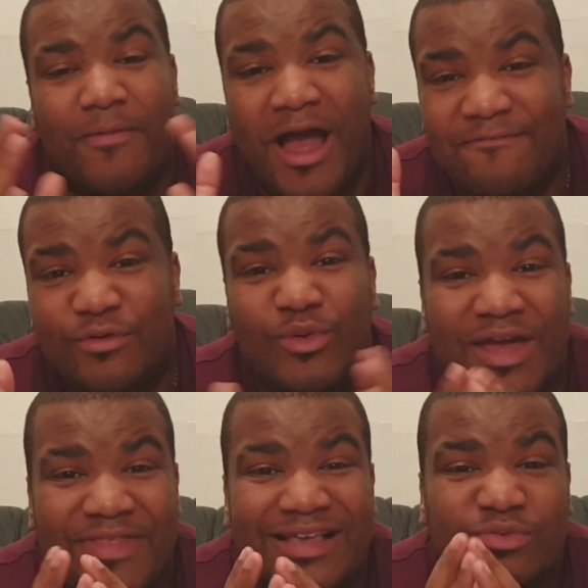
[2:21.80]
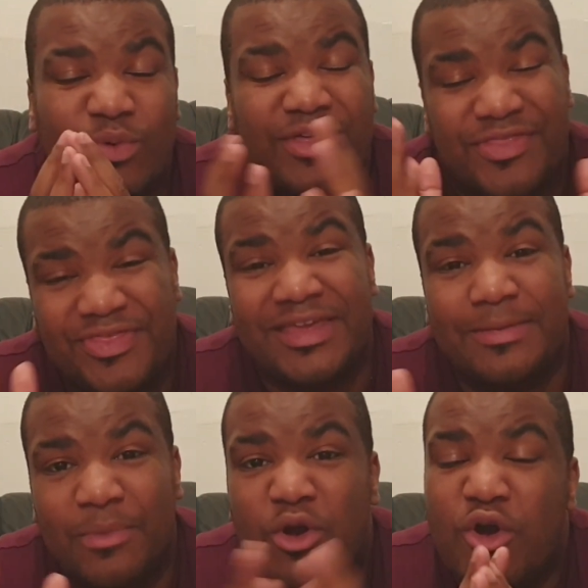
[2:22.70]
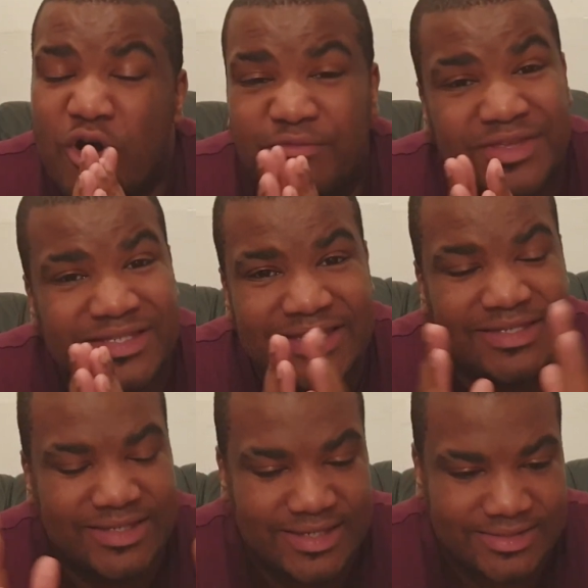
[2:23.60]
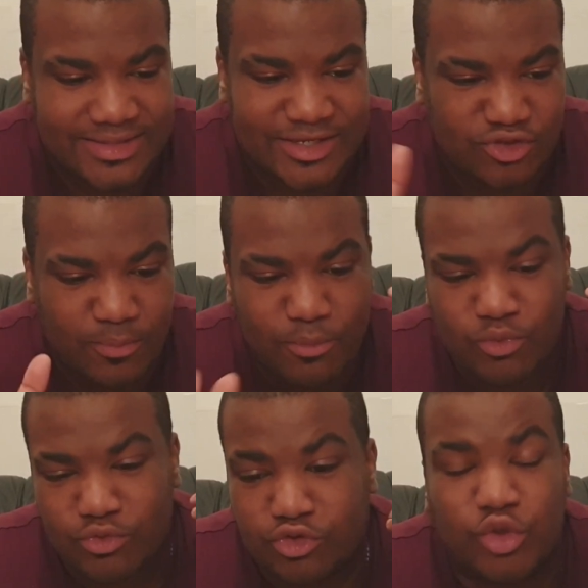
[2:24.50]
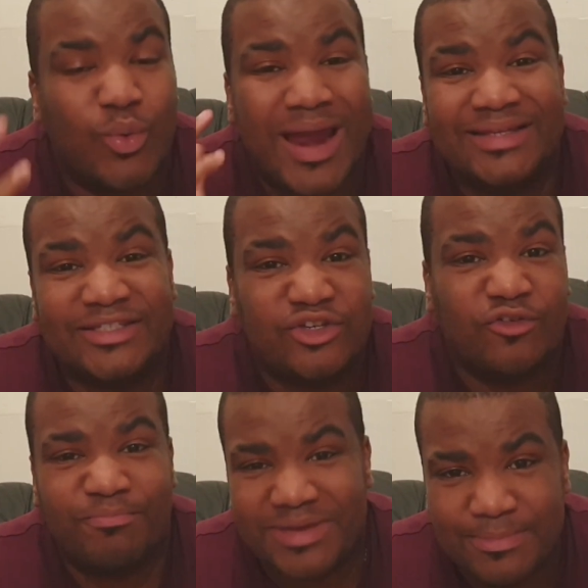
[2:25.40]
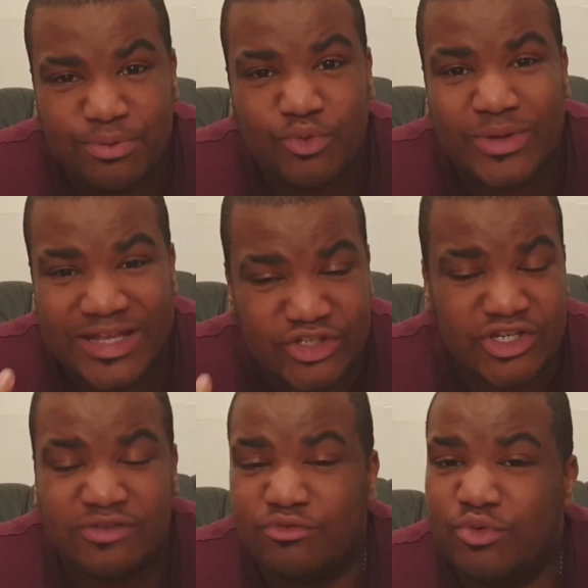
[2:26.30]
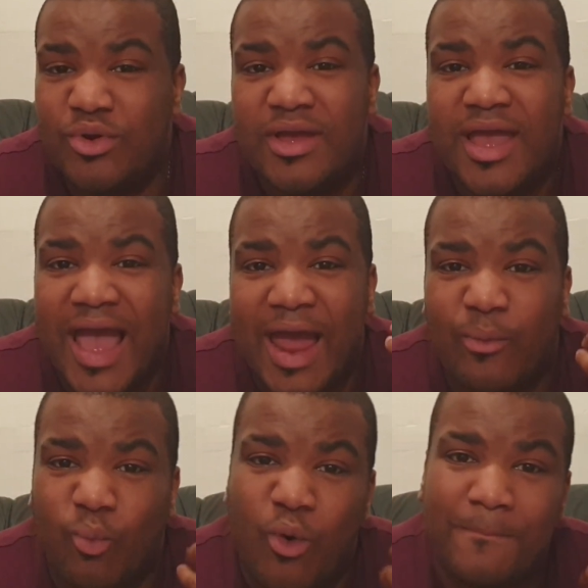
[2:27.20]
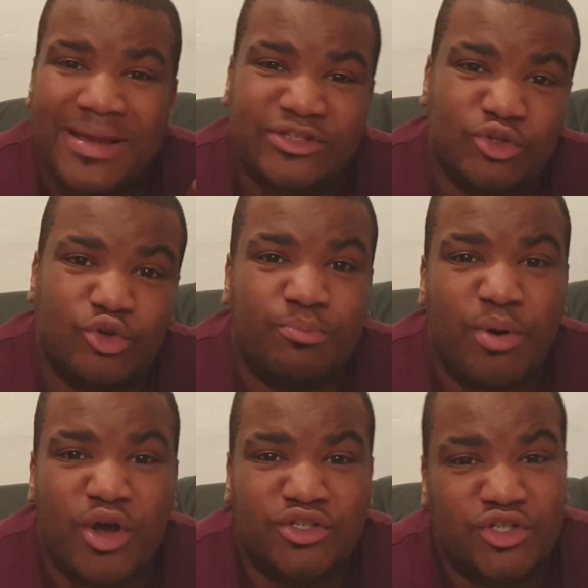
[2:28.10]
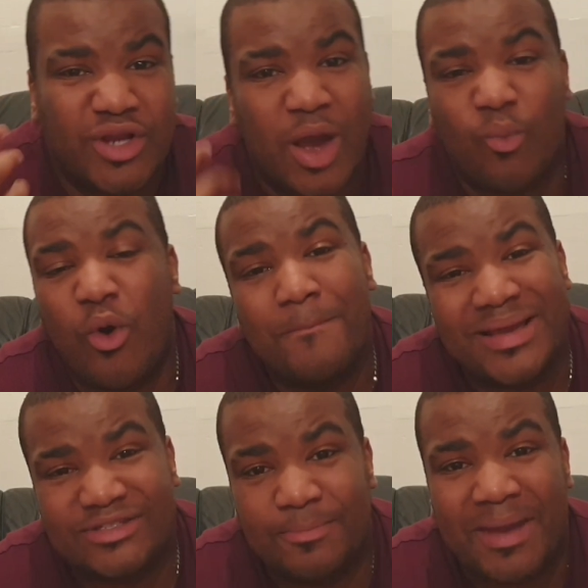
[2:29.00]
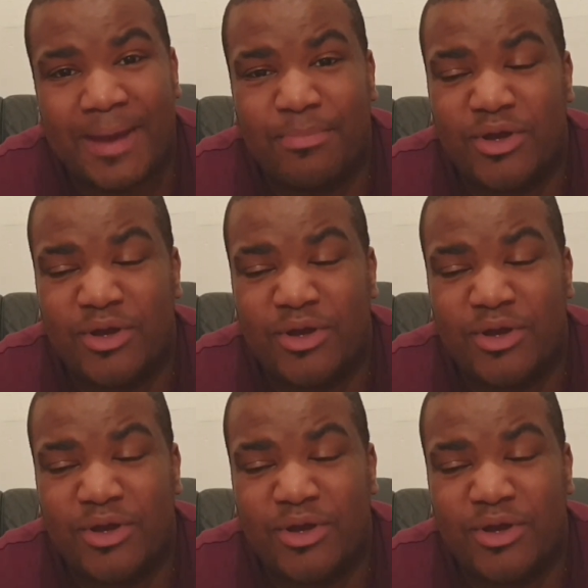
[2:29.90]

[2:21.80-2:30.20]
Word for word: I feel like that's what the theme of this season is. It's the duality of people in general and what makes a good person and what makes a bad